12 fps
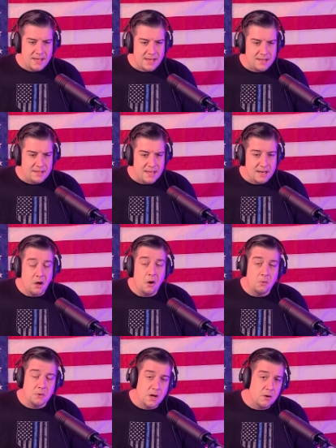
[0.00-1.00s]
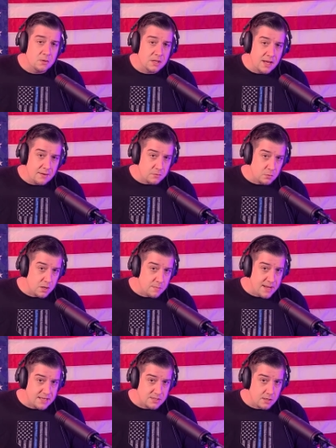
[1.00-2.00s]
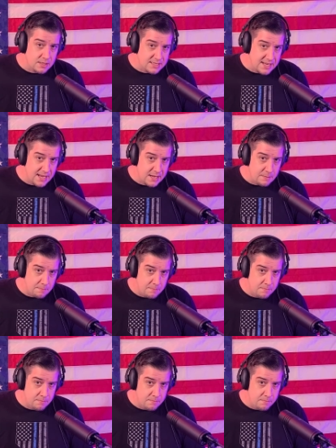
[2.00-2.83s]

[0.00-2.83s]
And then, oh, no, you have to wear a mask all the time.